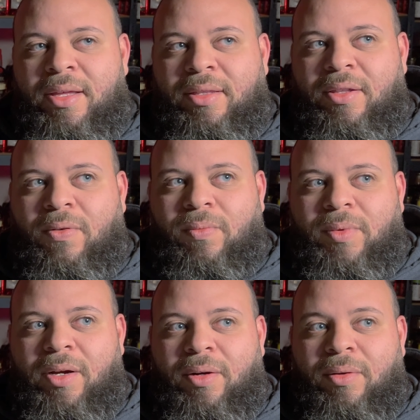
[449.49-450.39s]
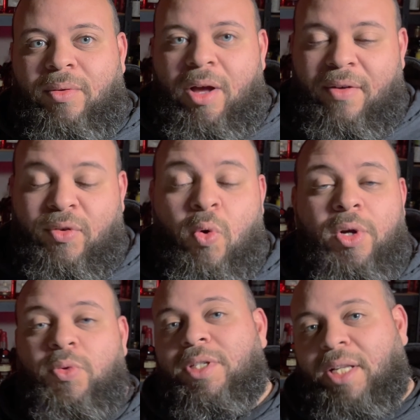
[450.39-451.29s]
there, there, of
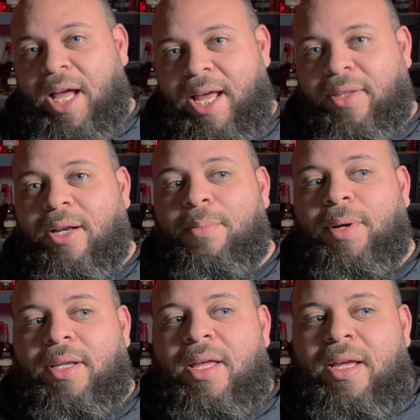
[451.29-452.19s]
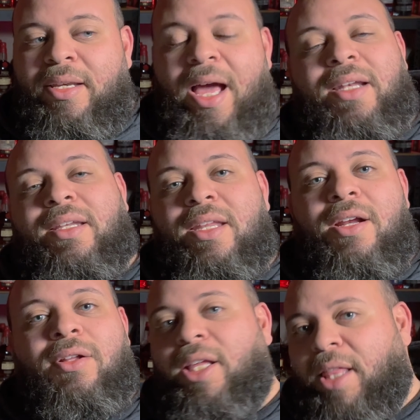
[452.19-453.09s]
course, was a lot out there, but not
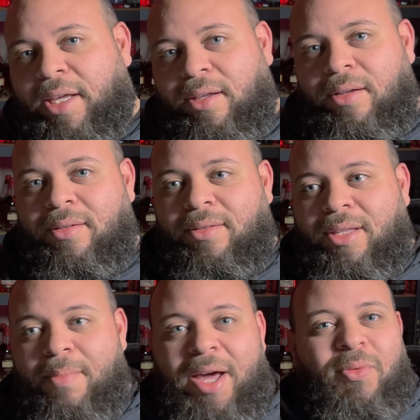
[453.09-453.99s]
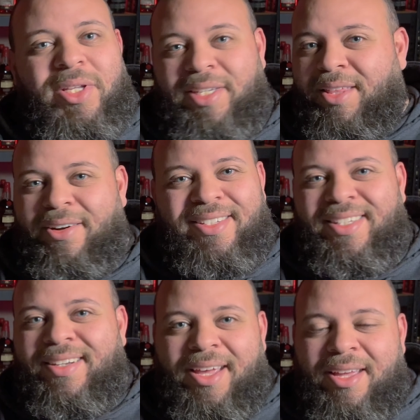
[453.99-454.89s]
nearly like the amount of whiskey there is
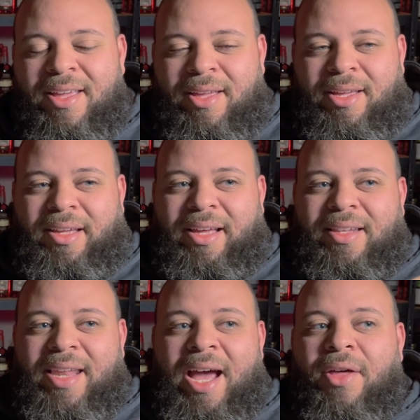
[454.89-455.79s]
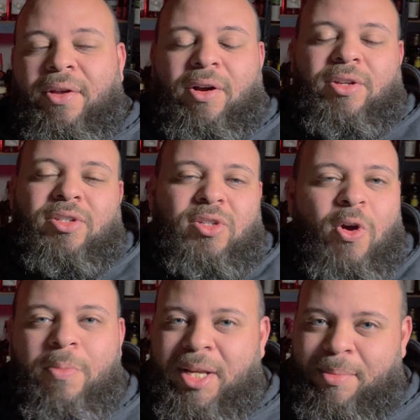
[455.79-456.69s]
today. And now there are so
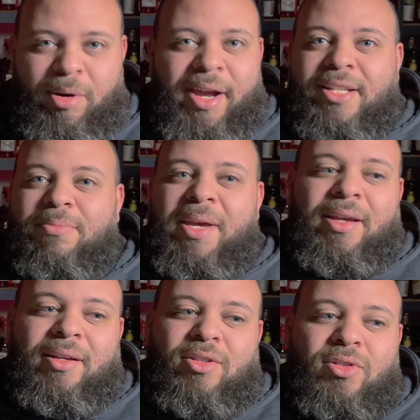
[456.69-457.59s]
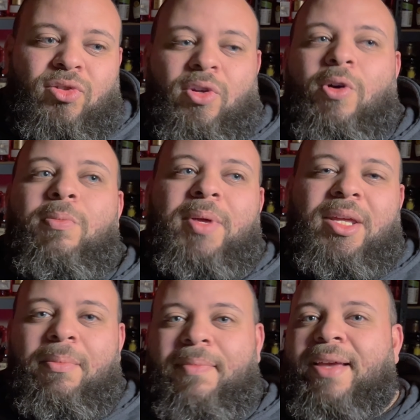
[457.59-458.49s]
many brands making so many
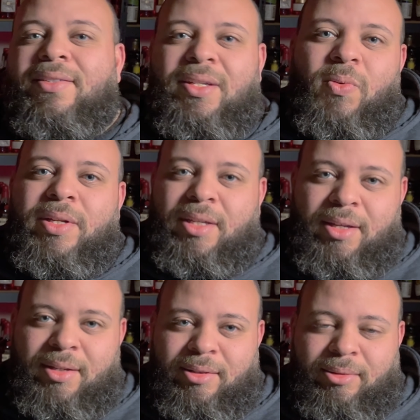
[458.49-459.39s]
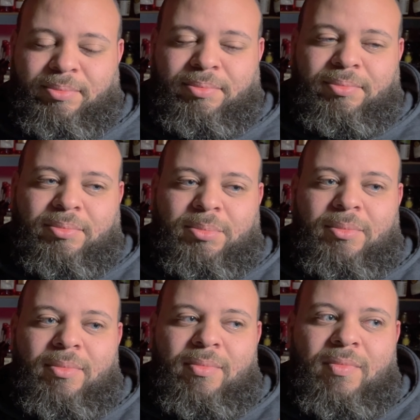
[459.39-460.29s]
amazing whiskeys,
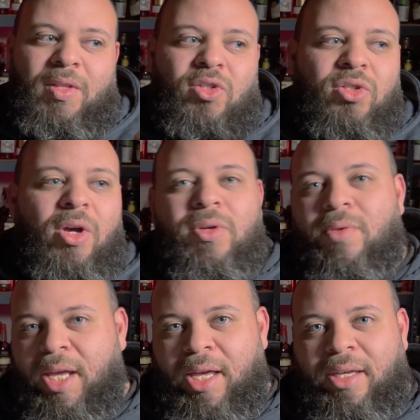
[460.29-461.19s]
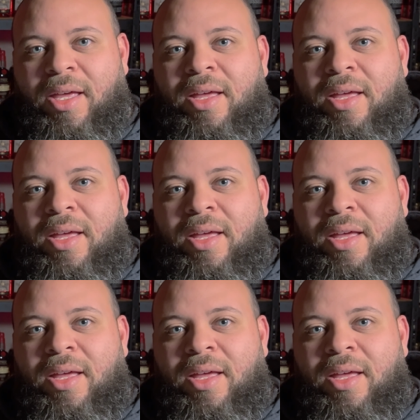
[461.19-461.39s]
so unique